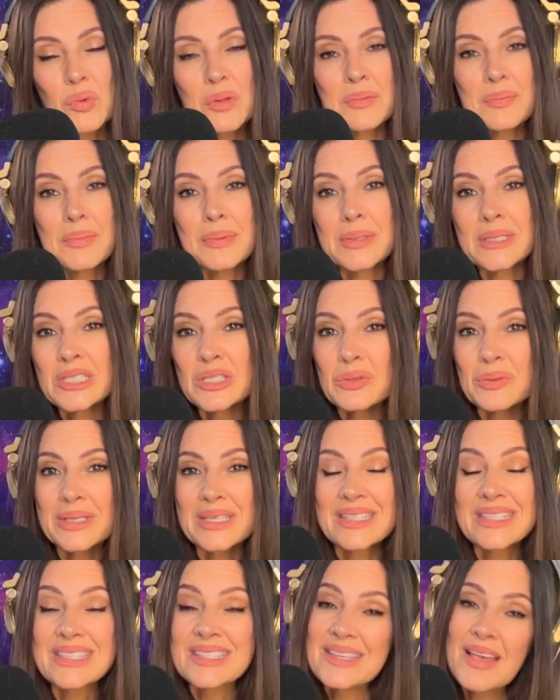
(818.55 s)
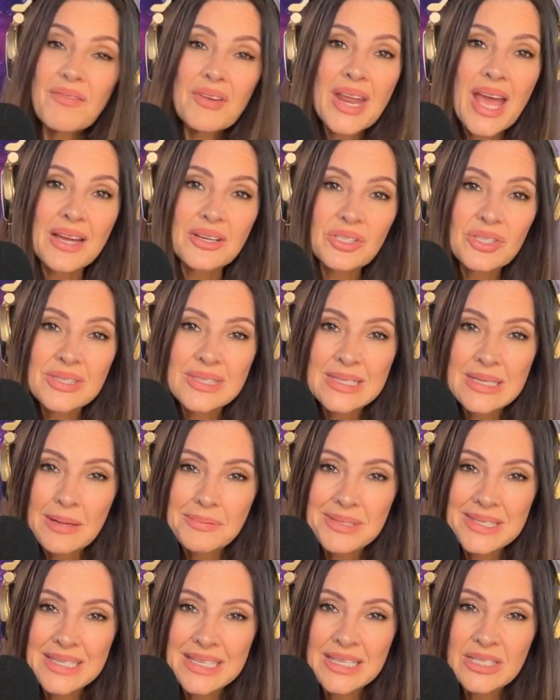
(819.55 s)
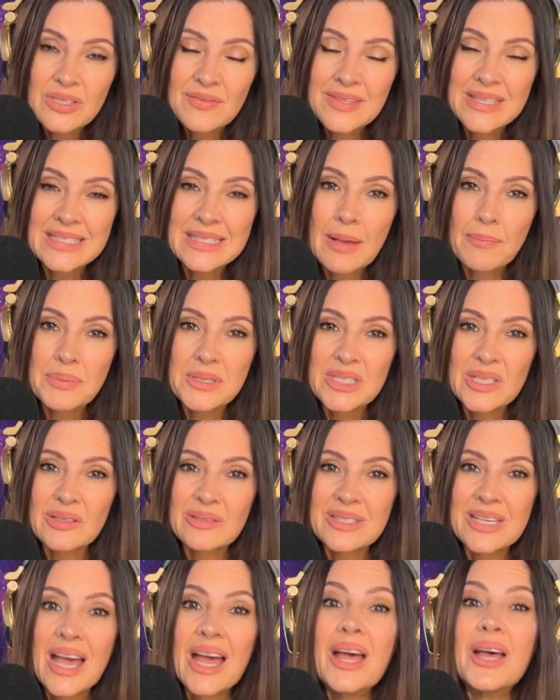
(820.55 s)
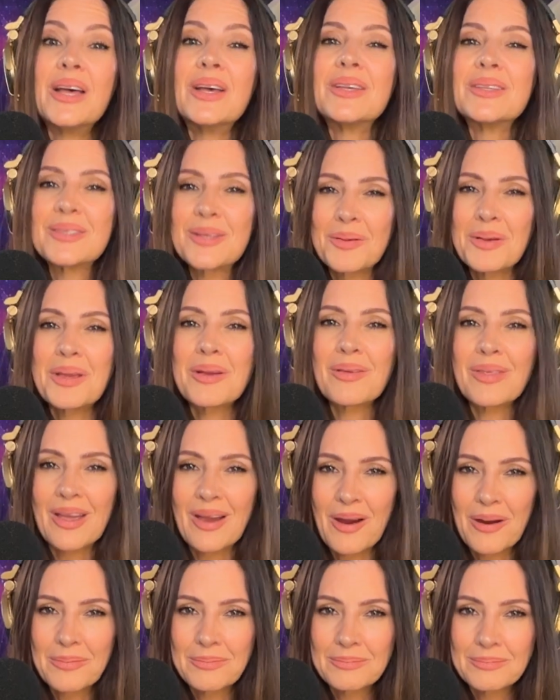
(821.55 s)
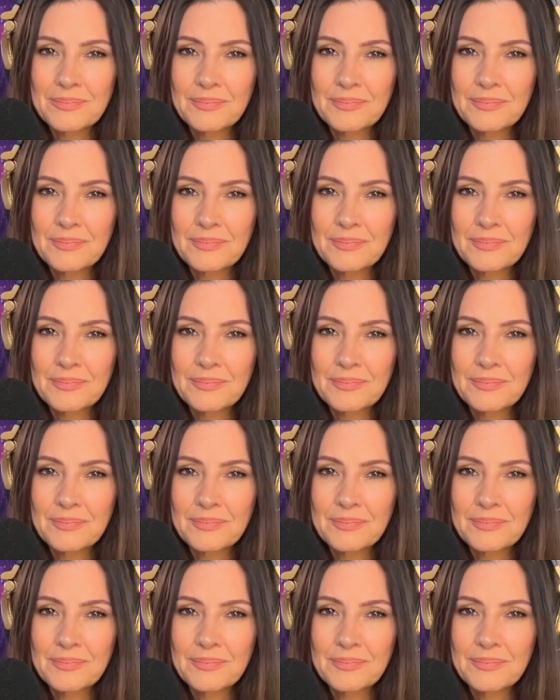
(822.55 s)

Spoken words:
We've been doing 7 action steps in each of these episodes. So here they are.